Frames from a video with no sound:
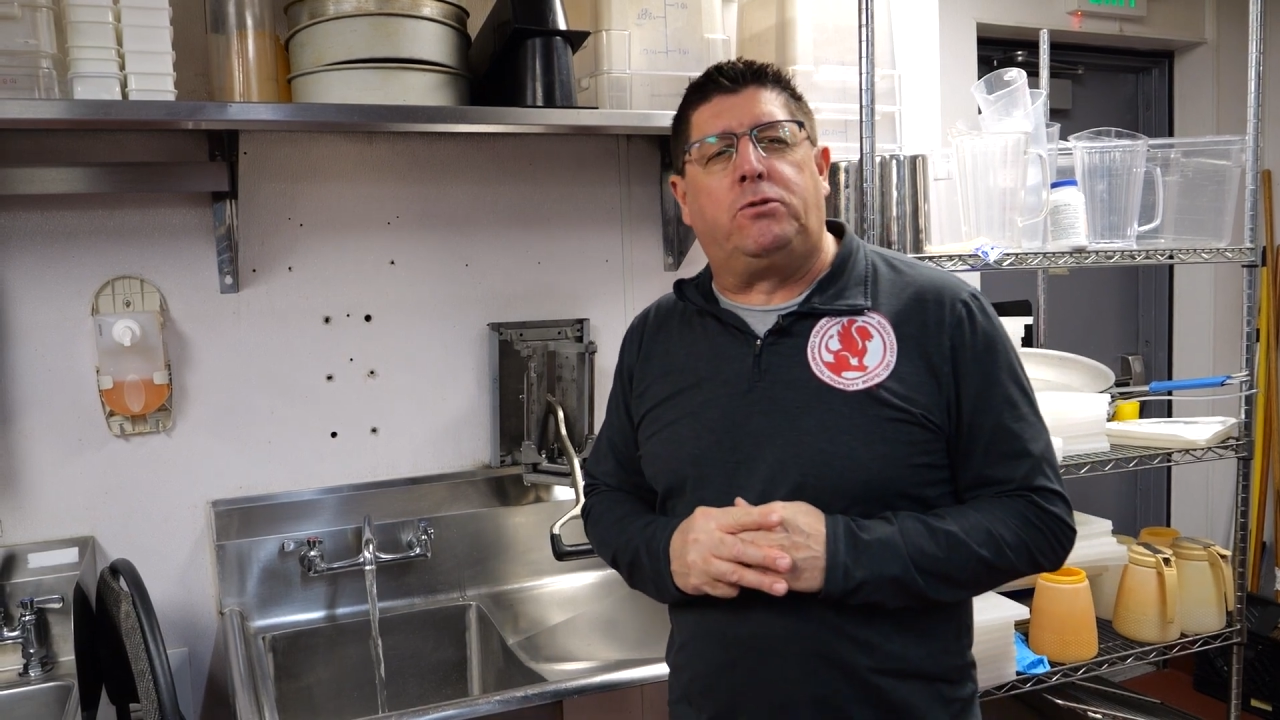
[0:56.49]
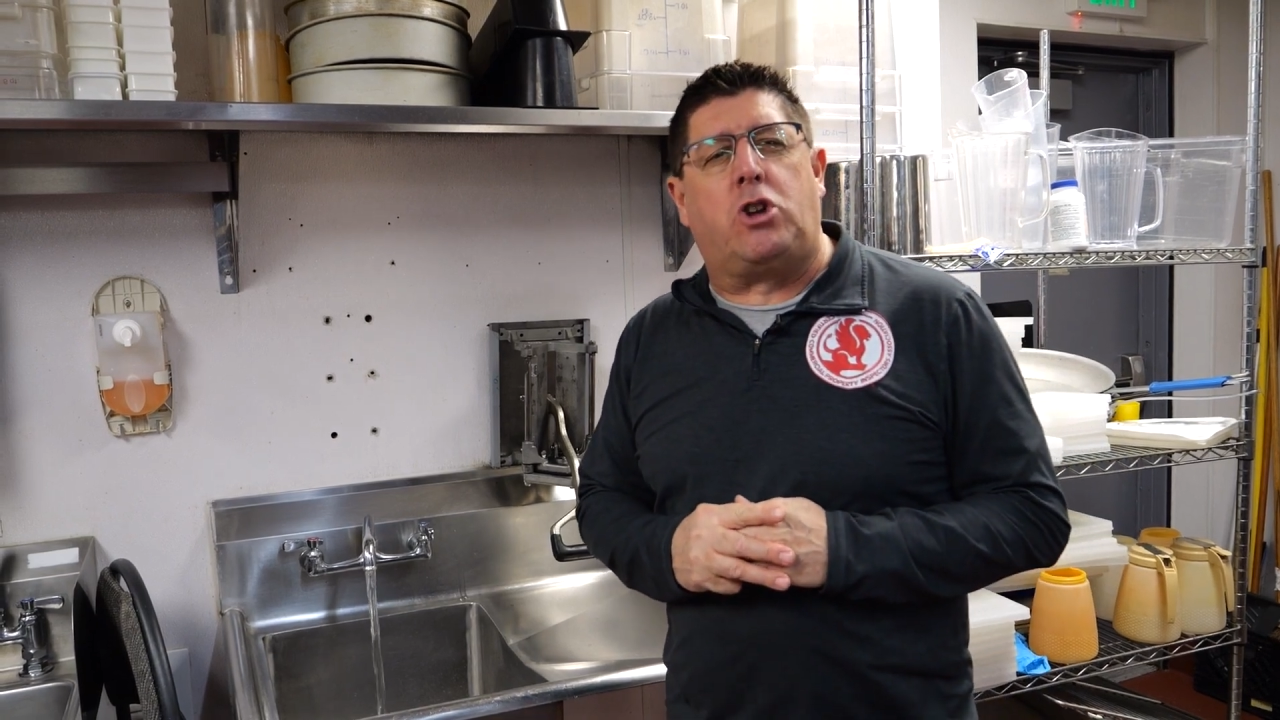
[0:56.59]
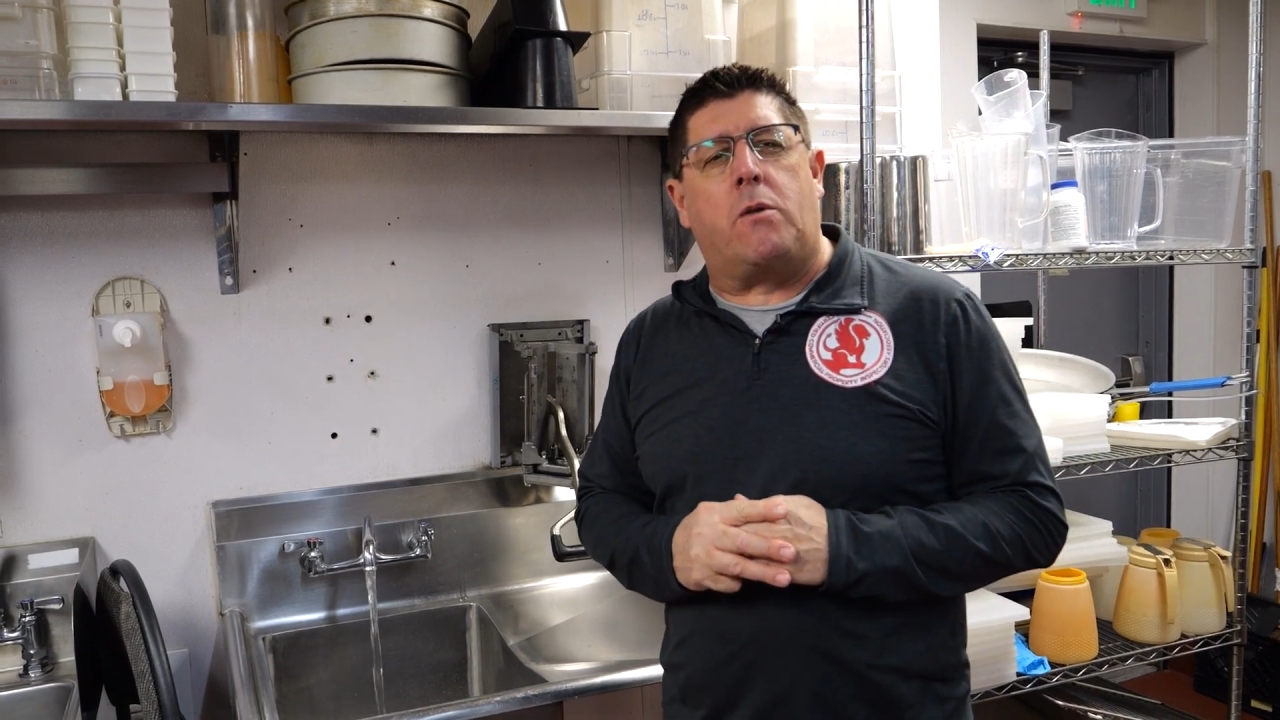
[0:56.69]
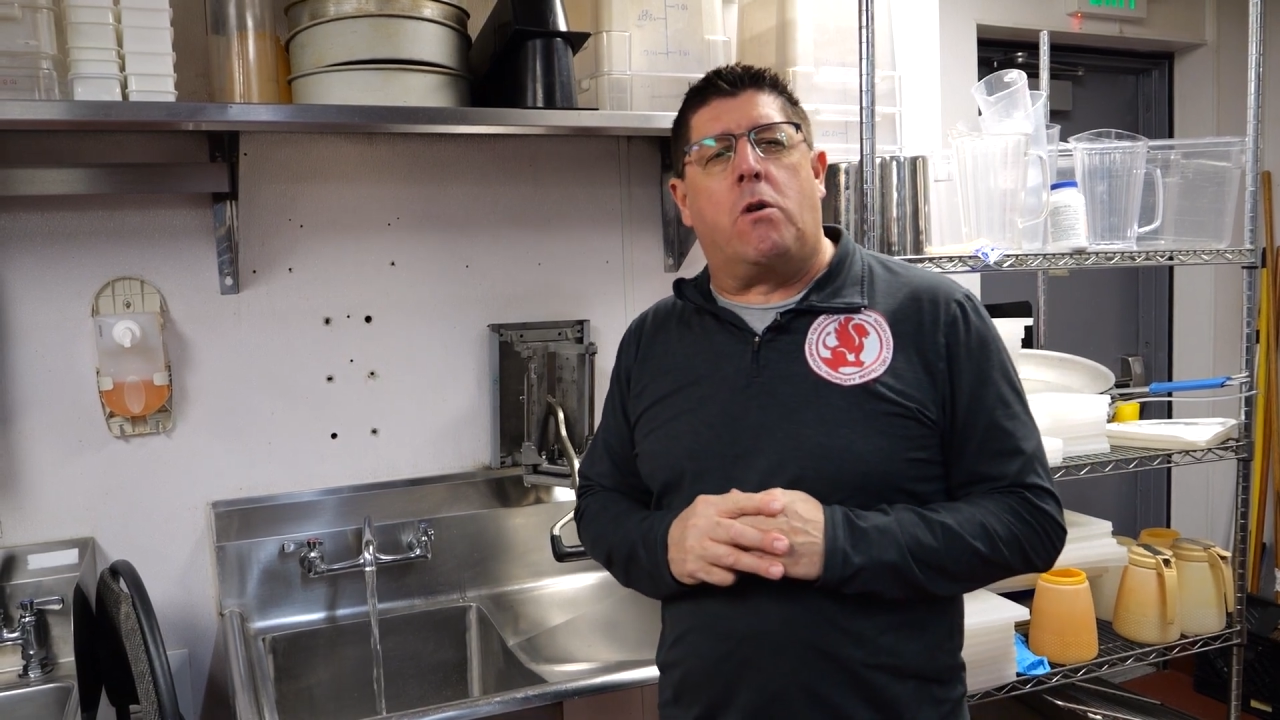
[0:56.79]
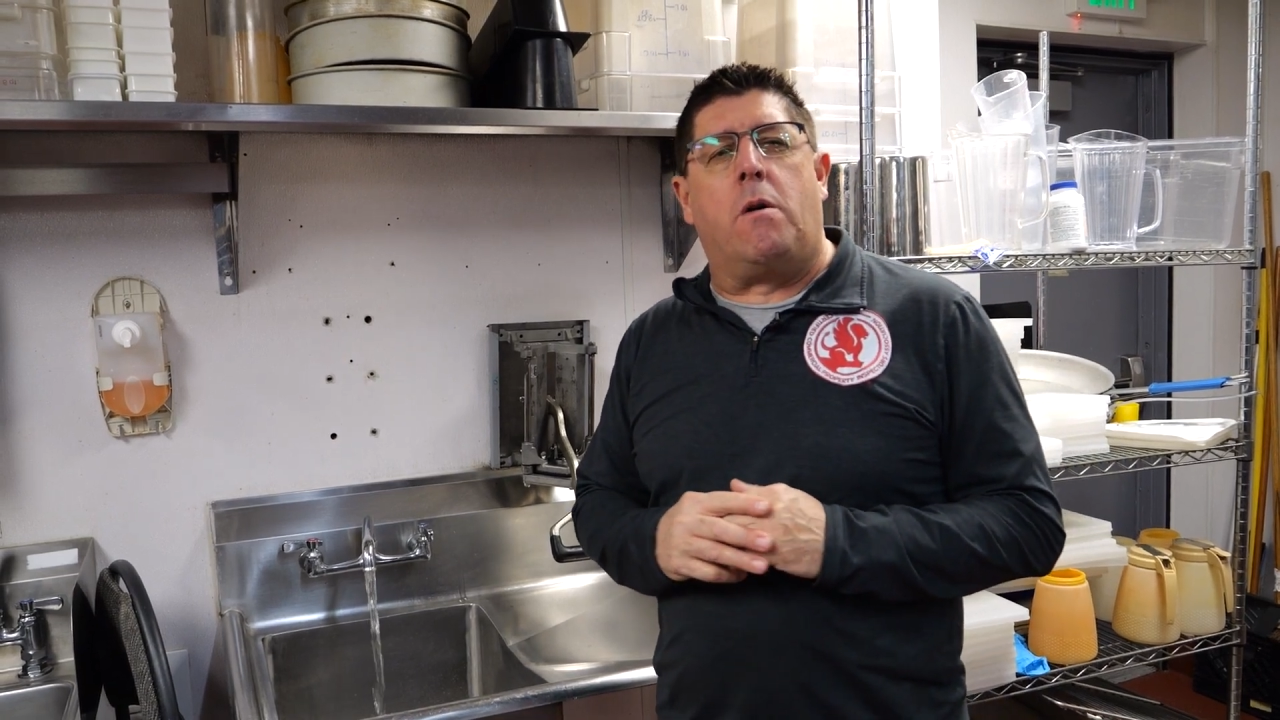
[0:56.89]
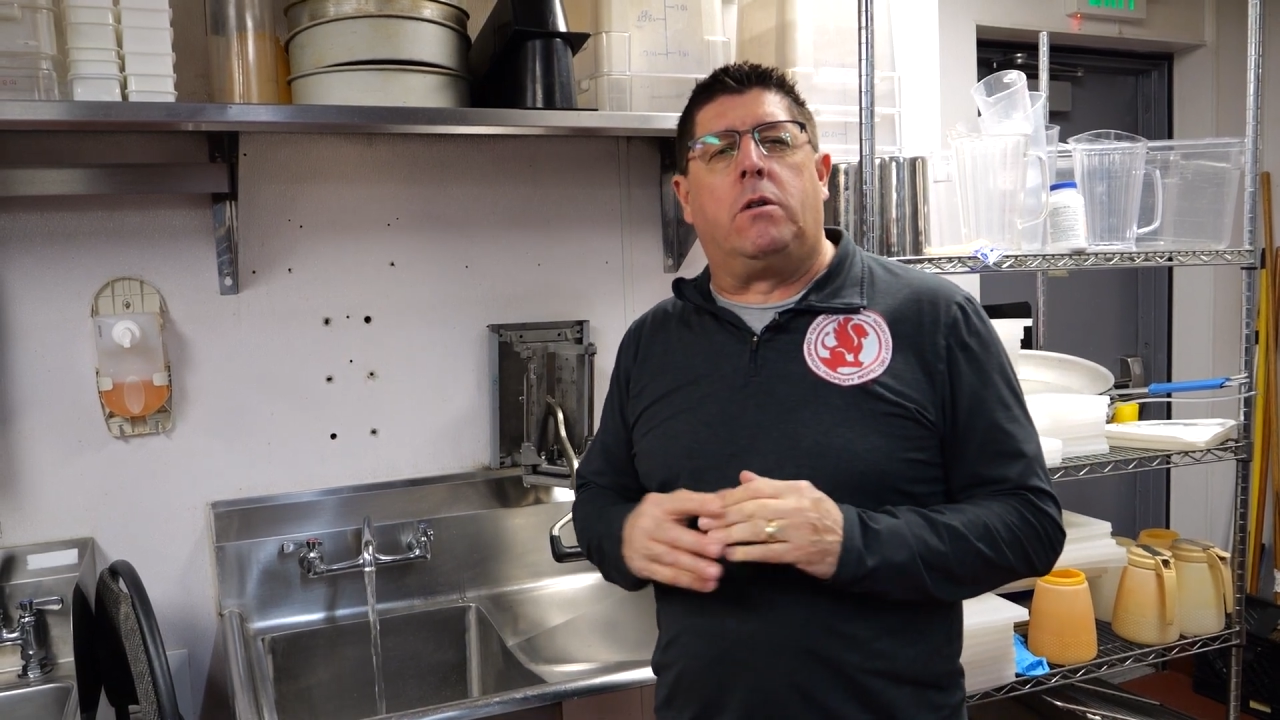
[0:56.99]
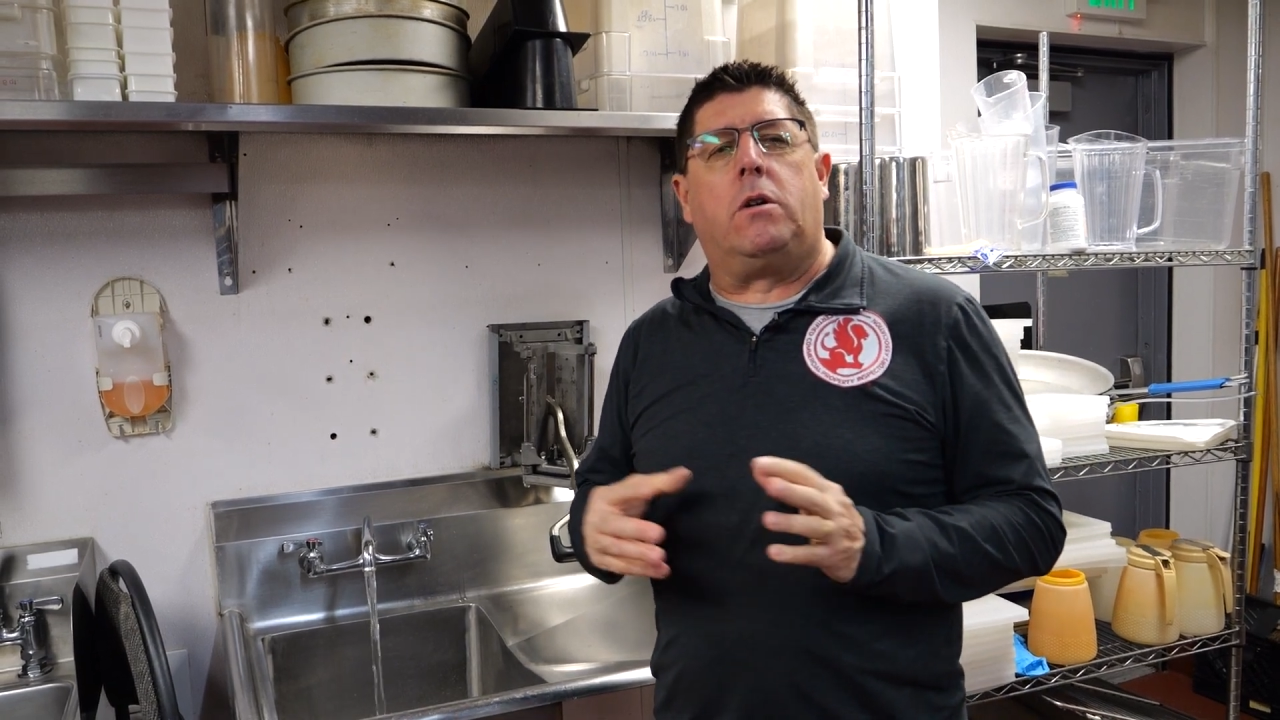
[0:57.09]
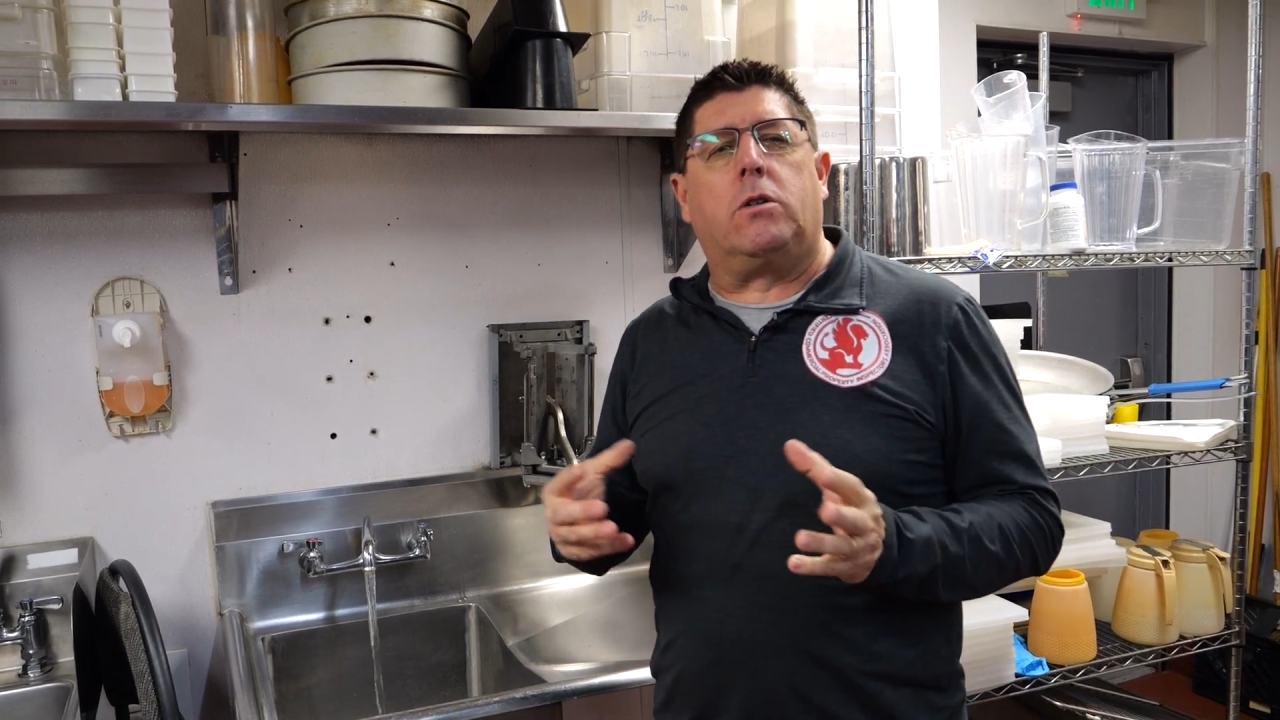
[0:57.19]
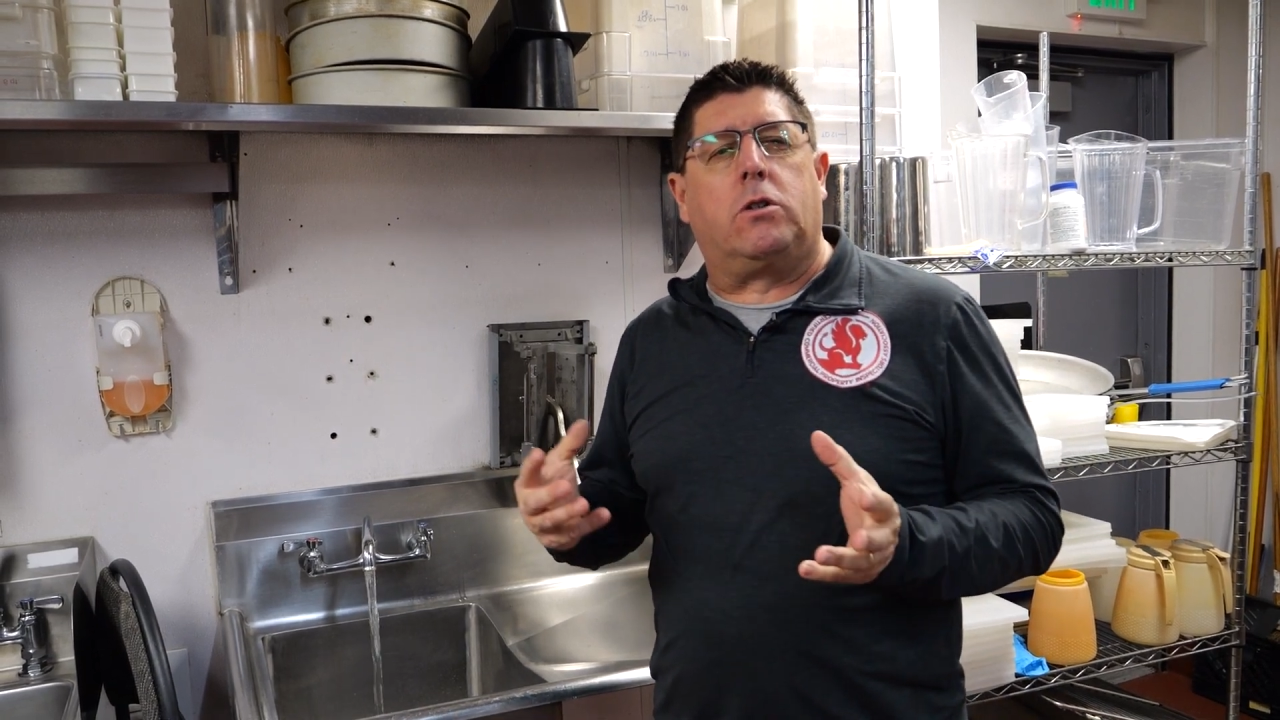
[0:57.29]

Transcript: general